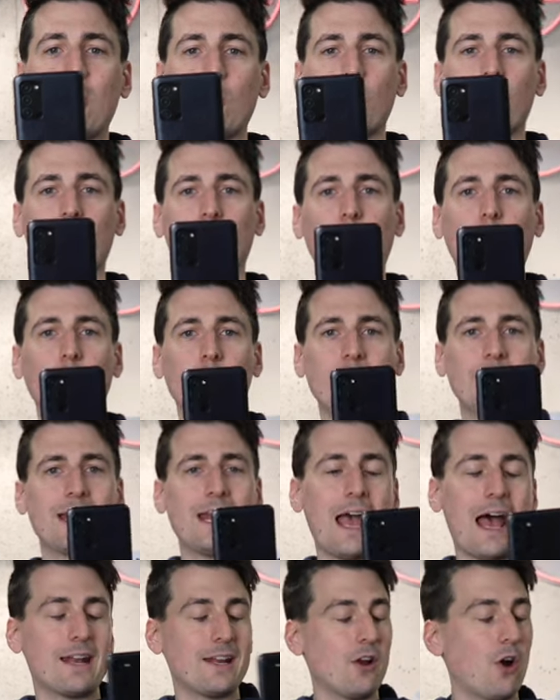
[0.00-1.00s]
we're holding it
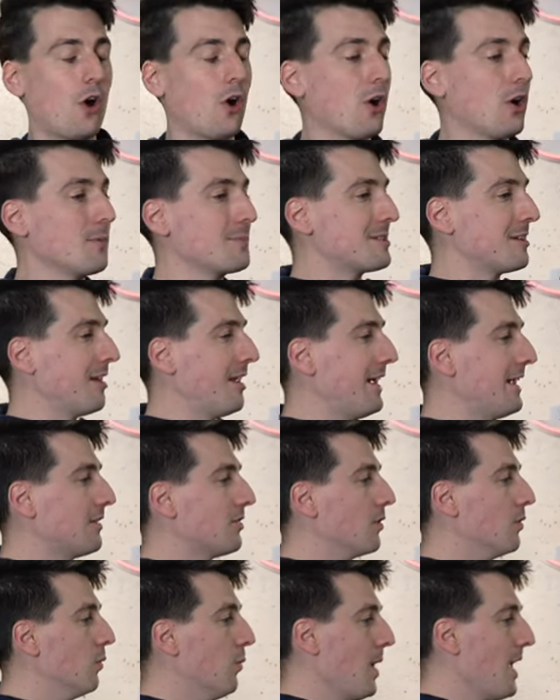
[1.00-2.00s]
at an arm's length length
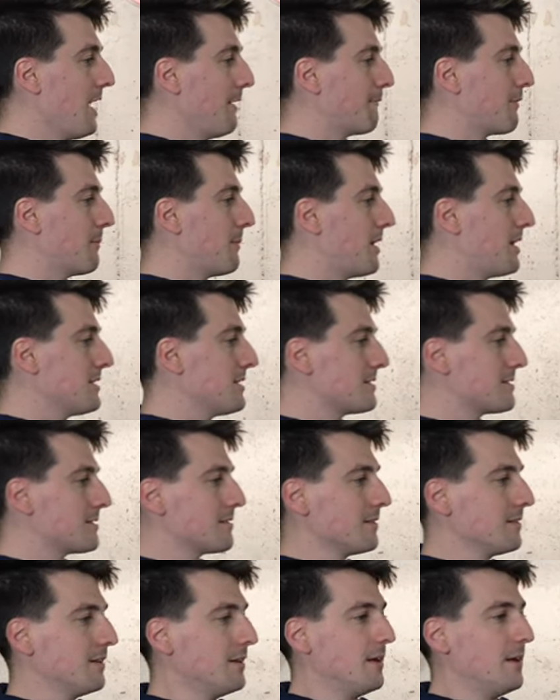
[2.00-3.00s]
away from us
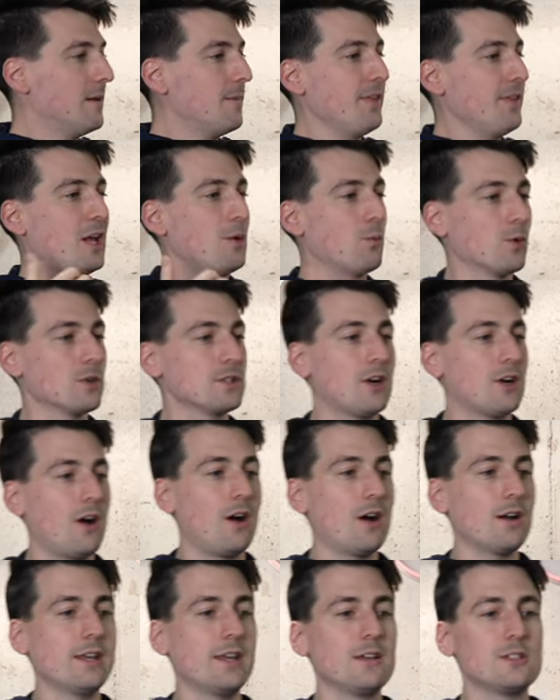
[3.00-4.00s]
and we're
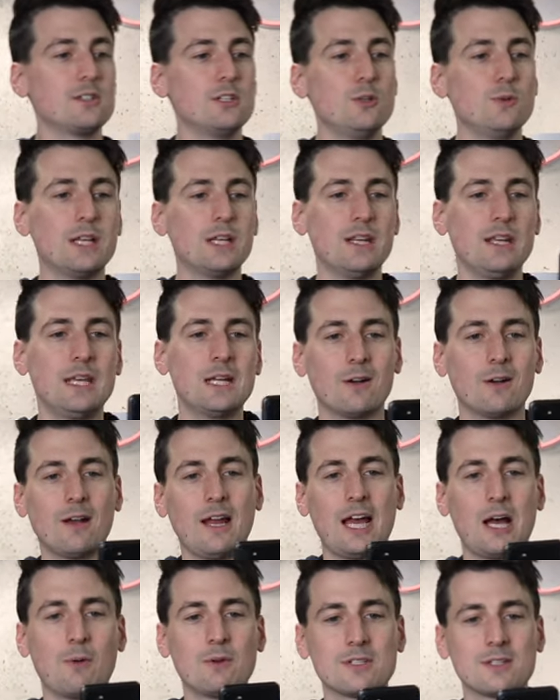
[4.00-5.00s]
talking so you can hear
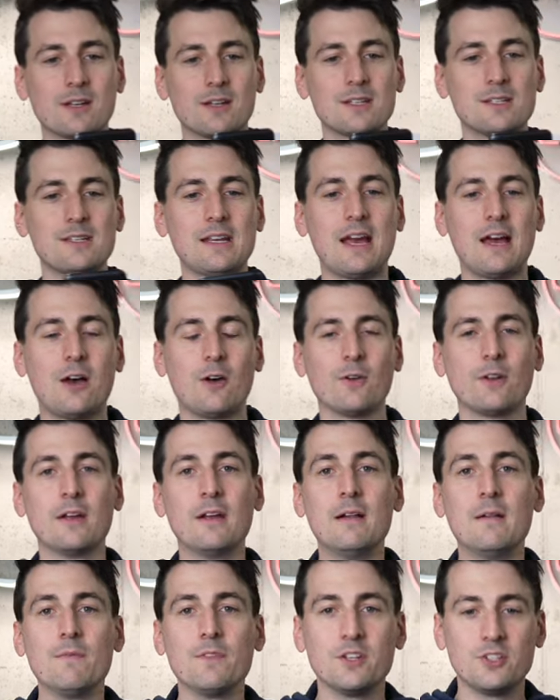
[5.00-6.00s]
how it's going to sound.
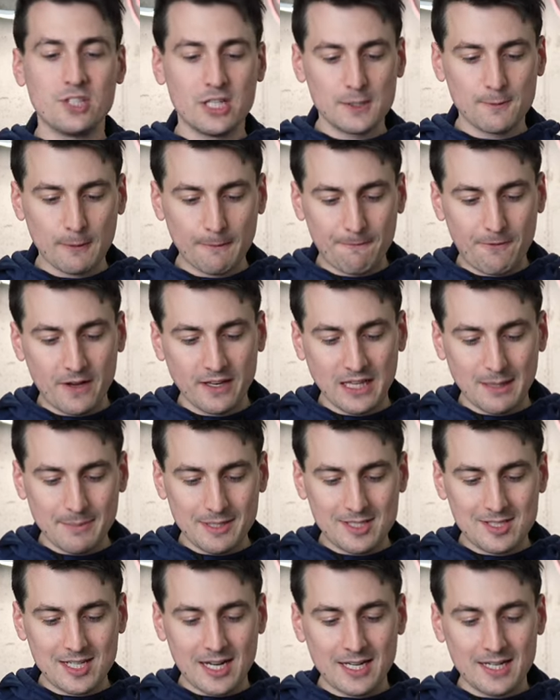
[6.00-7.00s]
Just for fun, let me
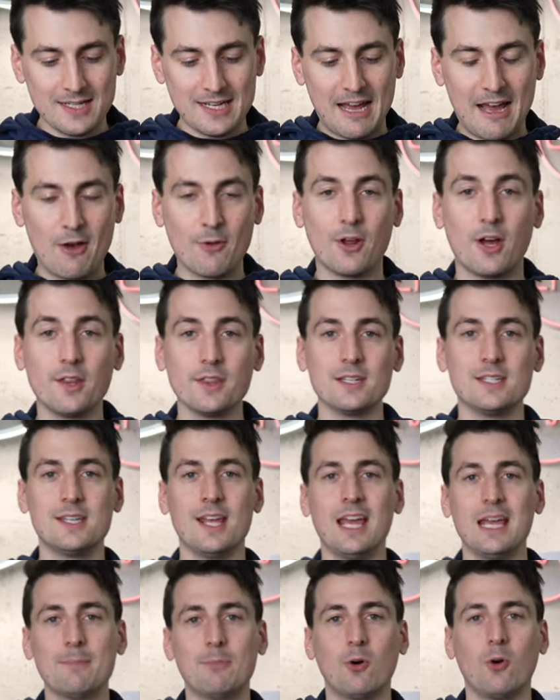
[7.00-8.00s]
set it down on the
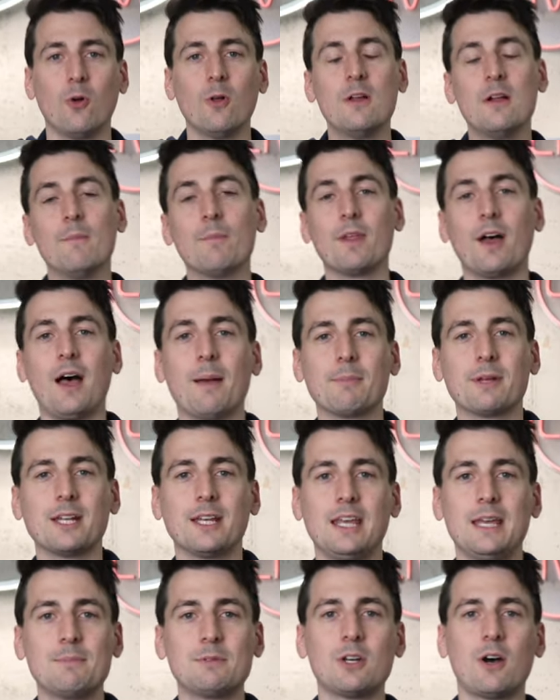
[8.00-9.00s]
table. I'm going to
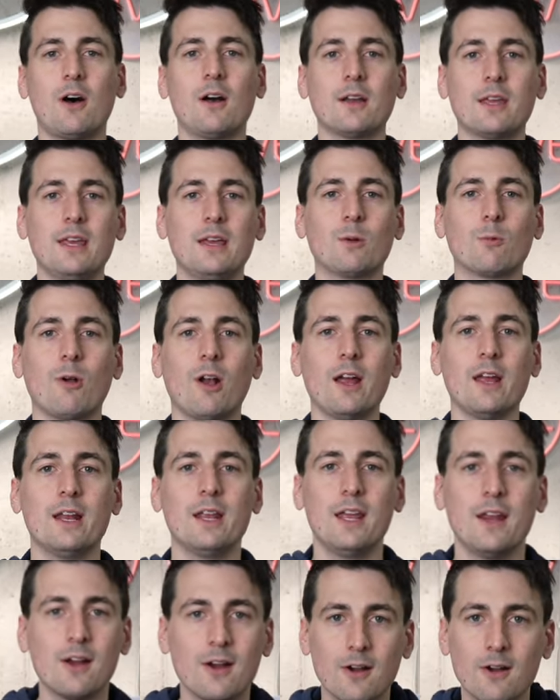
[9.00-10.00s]
keep talking right
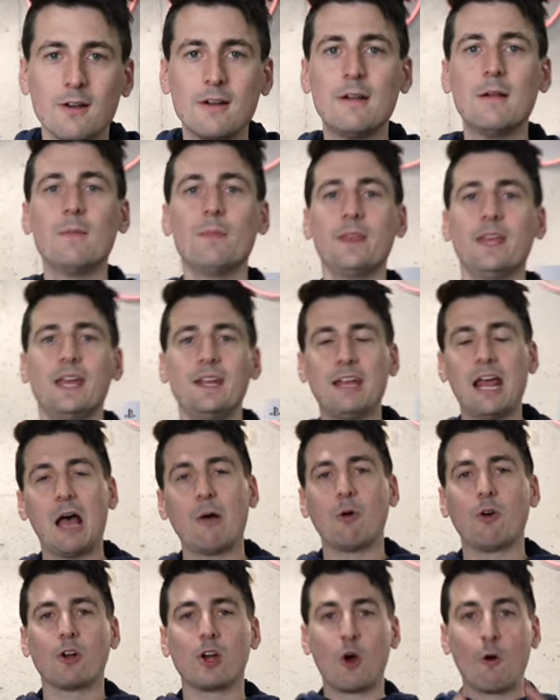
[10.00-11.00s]
here. And now
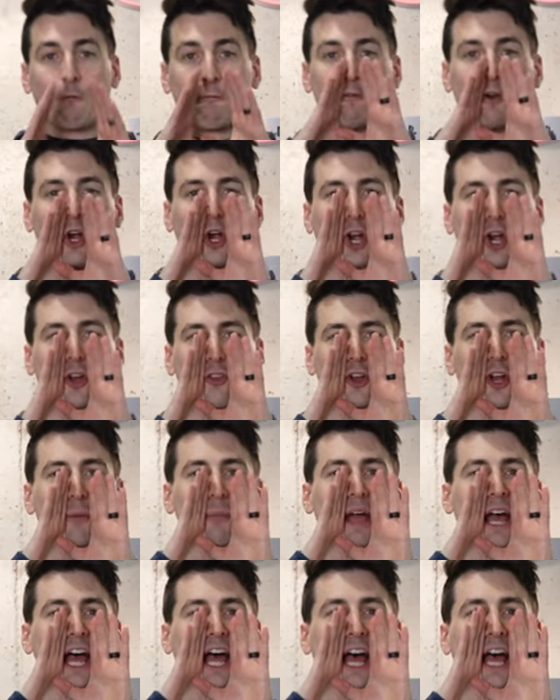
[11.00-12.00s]
I'll go further
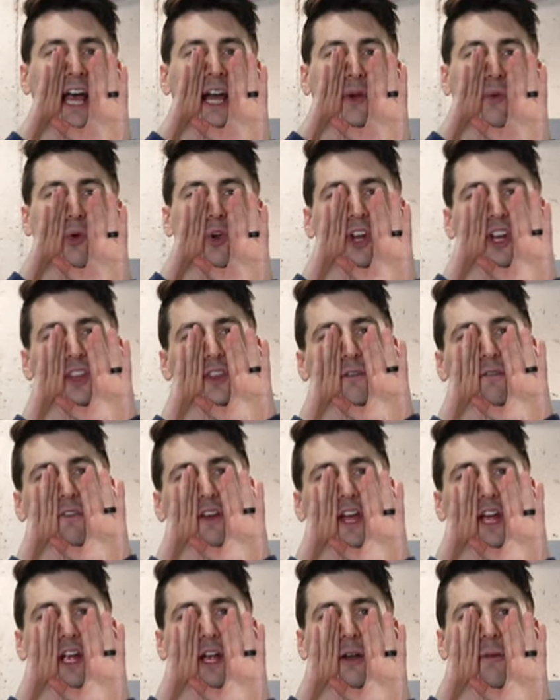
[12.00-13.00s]
back. We're in the
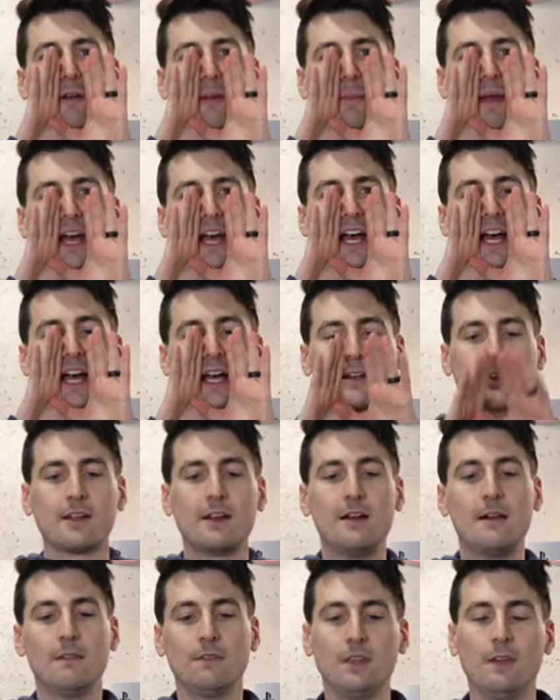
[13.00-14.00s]
very back.
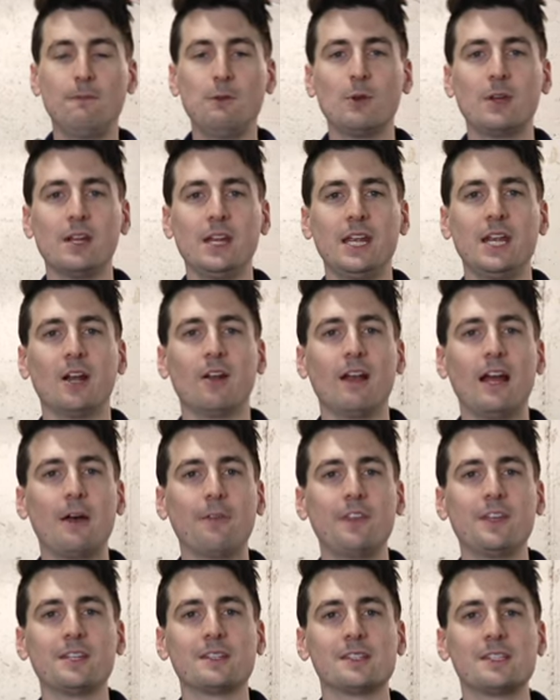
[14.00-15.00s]
If you can hear how
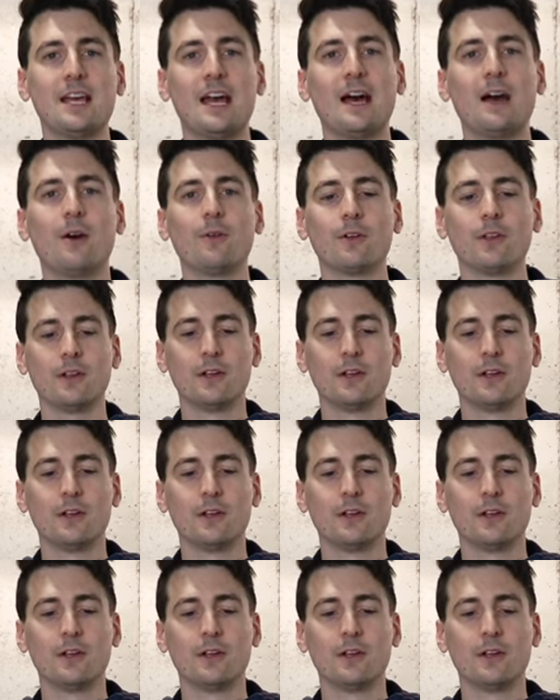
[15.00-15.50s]
things sound